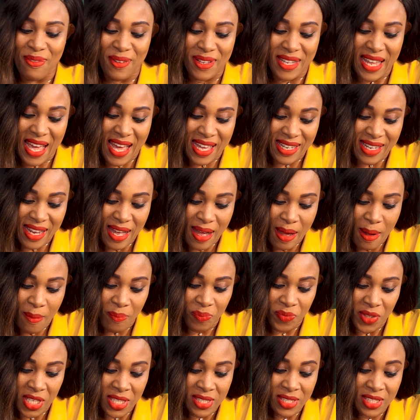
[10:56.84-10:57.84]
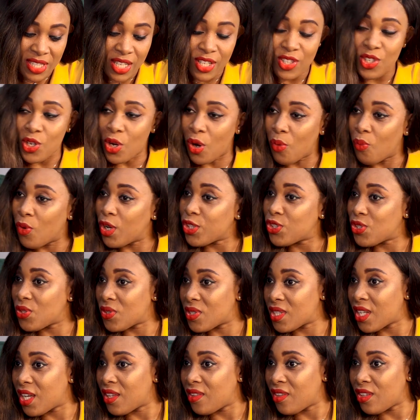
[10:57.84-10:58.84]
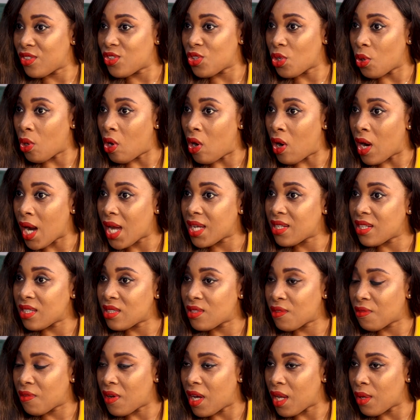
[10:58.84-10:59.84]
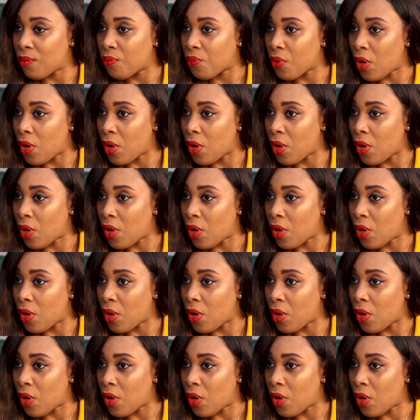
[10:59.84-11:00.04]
you for that. Indeed, you're what you say that you are identifying